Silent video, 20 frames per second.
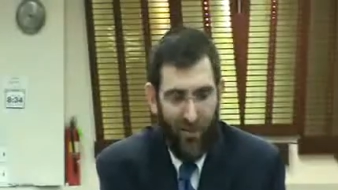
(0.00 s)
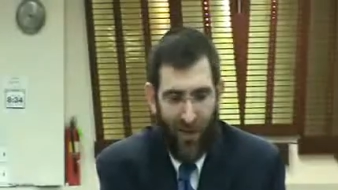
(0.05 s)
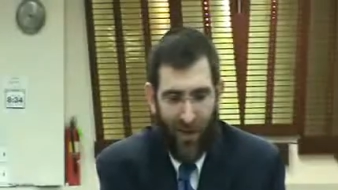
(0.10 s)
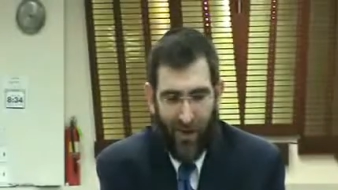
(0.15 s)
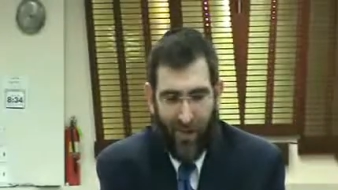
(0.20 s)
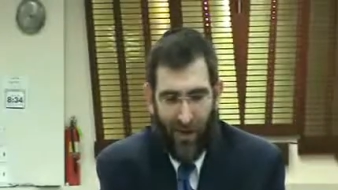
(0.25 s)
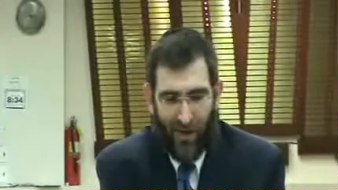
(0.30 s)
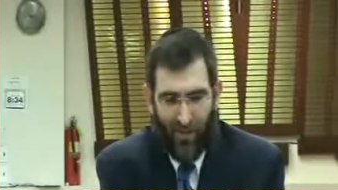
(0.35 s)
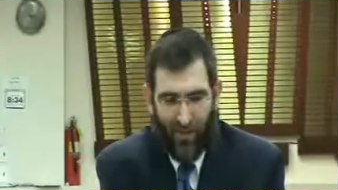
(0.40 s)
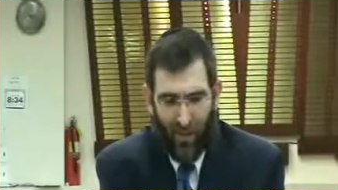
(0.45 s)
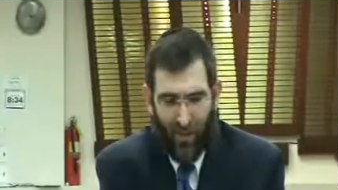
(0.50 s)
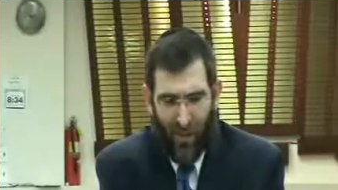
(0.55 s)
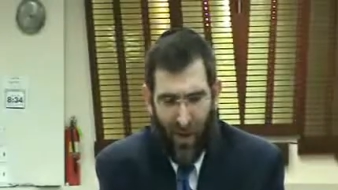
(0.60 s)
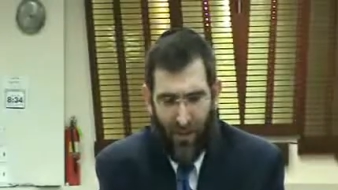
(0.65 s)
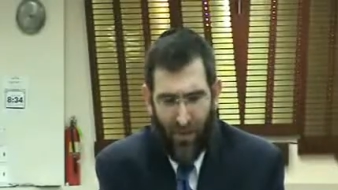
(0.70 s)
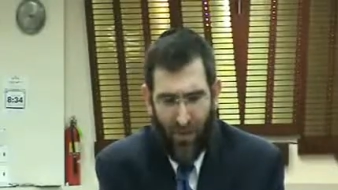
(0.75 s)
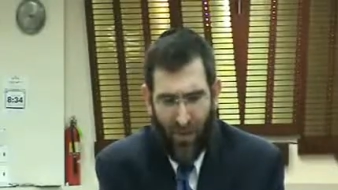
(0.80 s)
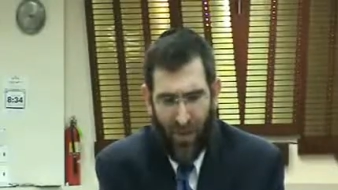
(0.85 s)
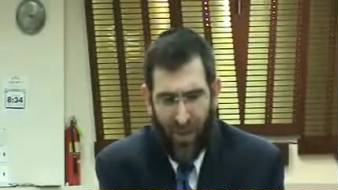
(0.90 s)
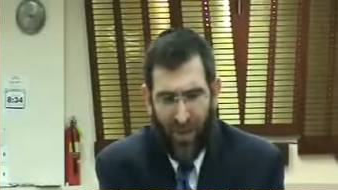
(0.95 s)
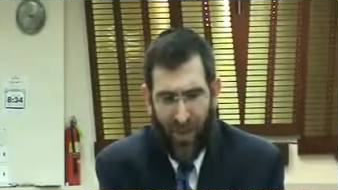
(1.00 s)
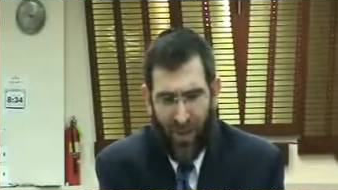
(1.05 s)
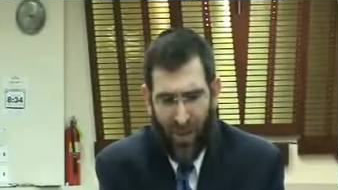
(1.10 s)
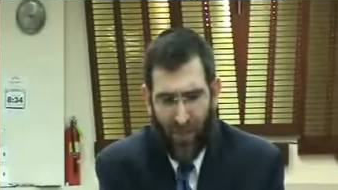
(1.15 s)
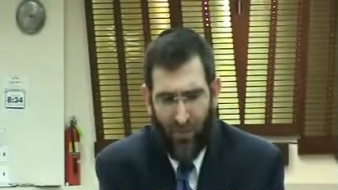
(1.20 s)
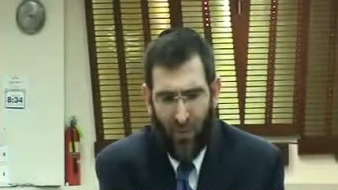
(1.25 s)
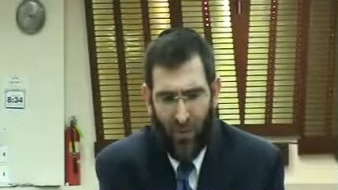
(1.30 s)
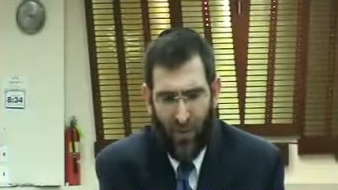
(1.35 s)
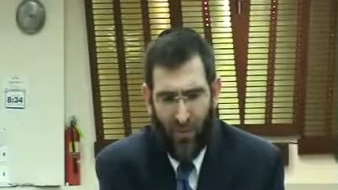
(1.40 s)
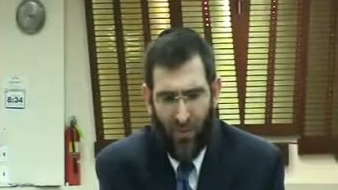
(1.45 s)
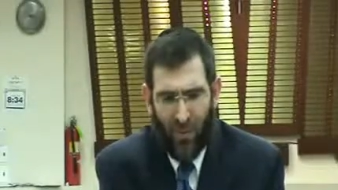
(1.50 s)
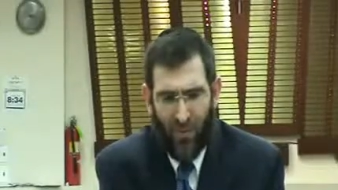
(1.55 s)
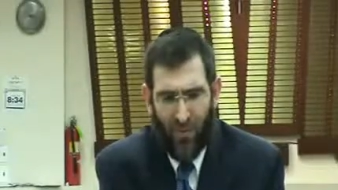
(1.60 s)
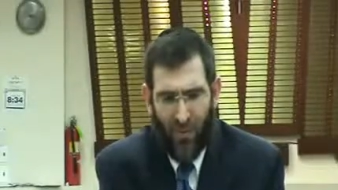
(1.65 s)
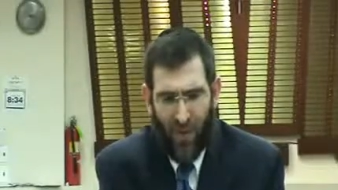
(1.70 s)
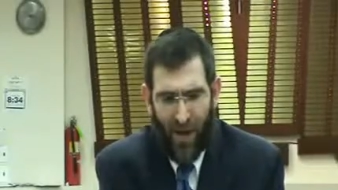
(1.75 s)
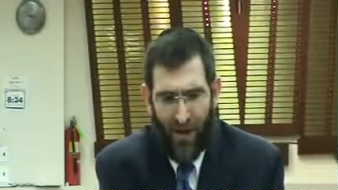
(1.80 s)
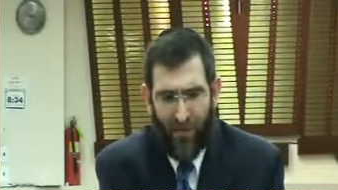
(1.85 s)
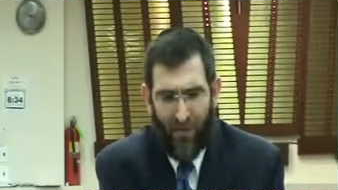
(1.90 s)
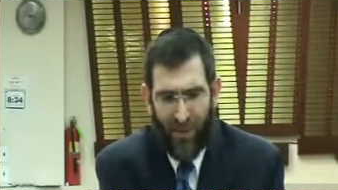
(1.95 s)
Right. That we're probably thinking that one
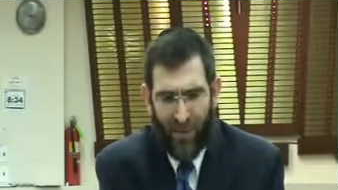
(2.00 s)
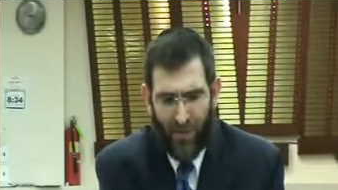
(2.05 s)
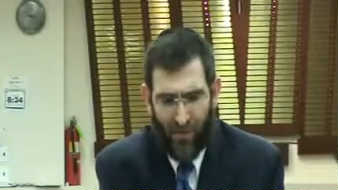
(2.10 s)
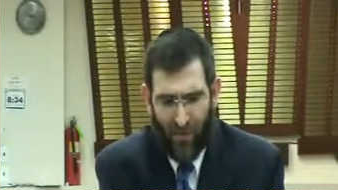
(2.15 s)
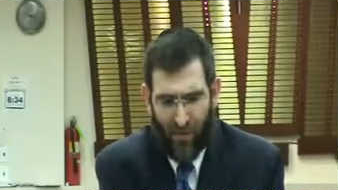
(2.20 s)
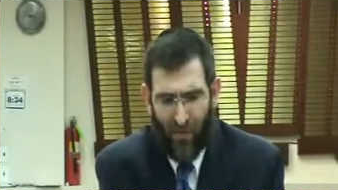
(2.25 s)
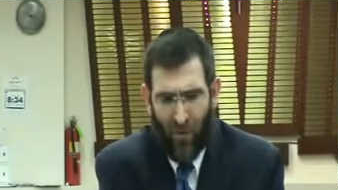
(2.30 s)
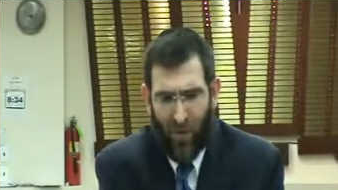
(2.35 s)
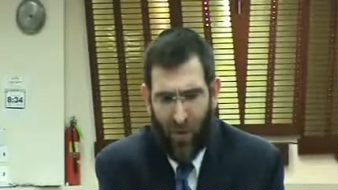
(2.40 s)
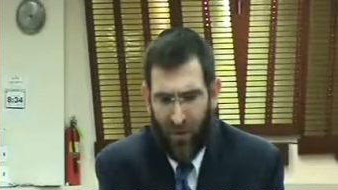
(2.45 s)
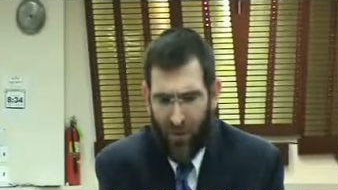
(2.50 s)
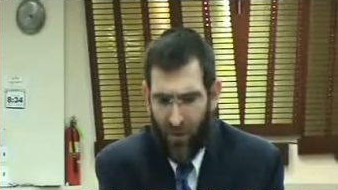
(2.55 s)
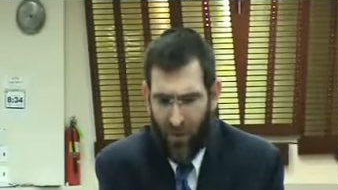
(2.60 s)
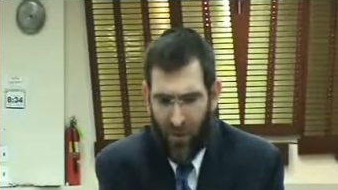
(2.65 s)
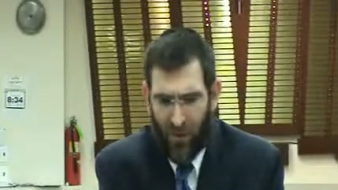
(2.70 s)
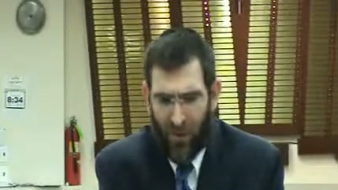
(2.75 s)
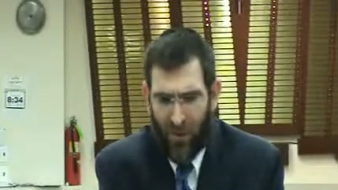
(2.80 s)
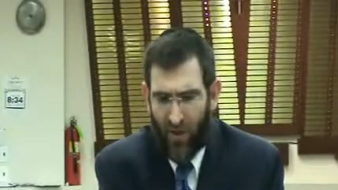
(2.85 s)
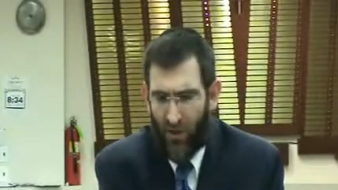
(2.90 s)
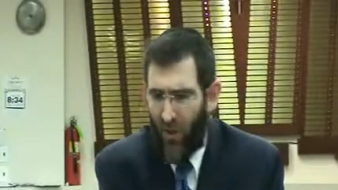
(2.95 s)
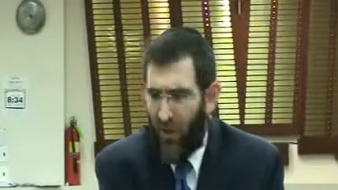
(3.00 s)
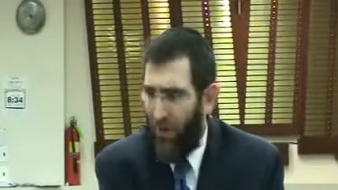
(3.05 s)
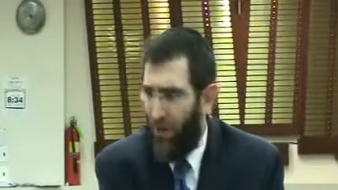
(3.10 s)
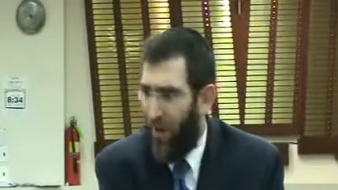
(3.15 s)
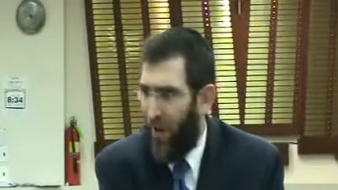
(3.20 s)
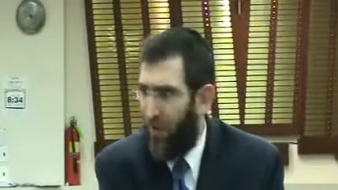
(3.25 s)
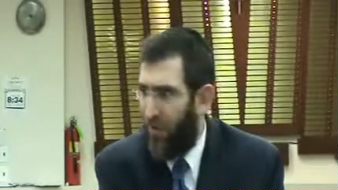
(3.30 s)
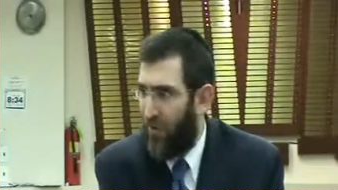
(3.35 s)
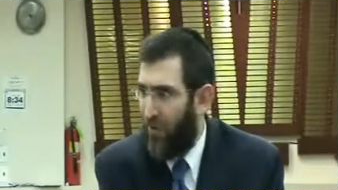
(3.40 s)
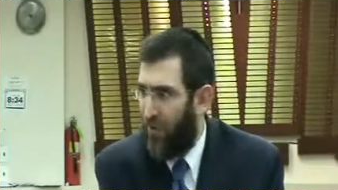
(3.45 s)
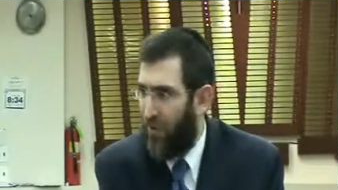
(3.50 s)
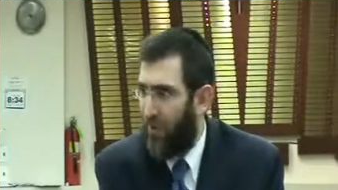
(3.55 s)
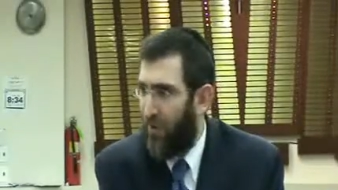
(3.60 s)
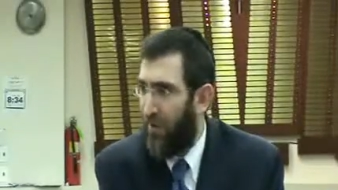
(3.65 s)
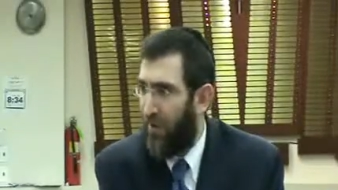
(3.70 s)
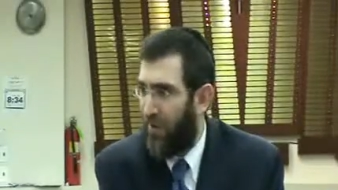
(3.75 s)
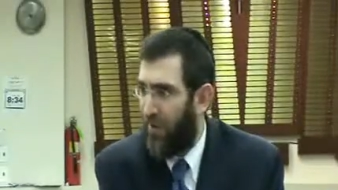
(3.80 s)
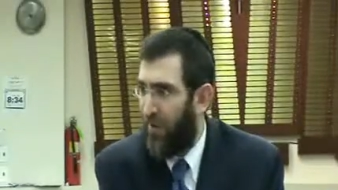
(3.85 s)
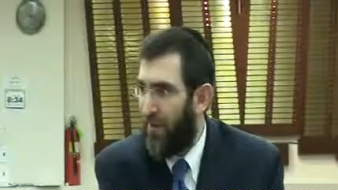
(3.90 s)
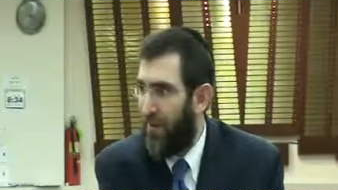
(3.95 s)
might be obvious, but right. Good detail. Why Friday
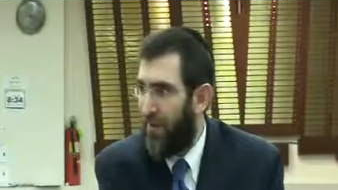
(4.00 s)
afternoon?